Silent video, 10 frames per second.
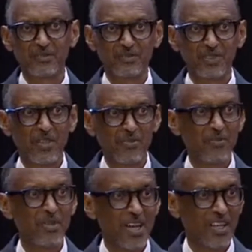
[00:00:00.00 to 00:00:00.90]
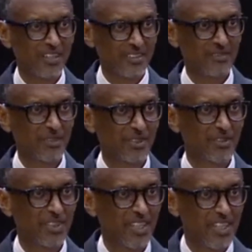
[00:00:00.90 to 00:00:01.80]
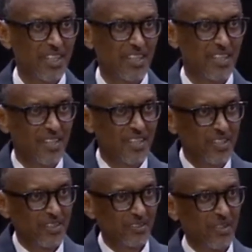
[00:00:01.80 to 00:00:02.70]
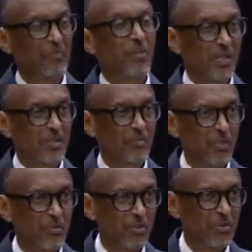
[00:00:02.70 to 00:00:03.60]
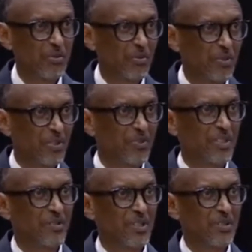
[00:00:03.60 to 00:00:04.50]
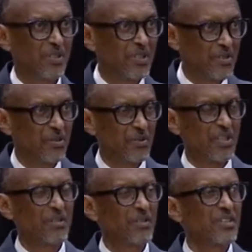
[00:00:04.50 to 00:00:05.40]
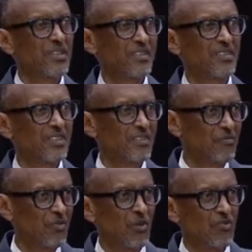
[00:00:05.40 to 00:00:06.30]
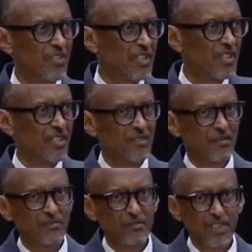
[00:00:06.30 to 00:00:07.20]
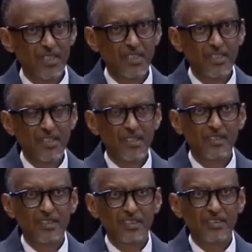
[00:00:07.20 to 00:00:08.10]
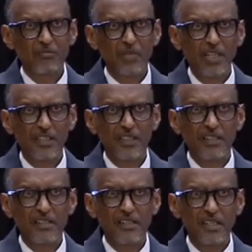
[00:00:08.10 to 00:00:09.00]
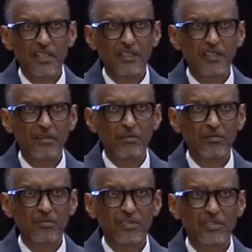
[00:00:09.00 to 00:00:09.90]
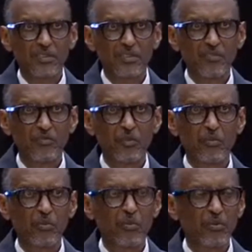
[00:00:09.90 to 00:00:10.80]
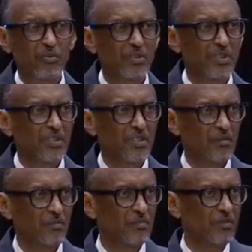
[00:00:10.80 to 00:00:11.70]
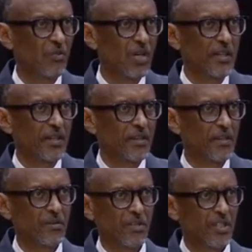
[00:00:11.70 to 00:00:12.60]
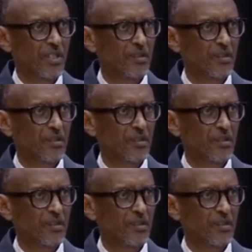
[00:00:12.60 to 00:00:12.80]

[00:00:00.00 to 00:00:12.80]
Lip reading: we are who we are, and we are proud people too. We are not involved in buying and selling of people, Rwanda and the UK,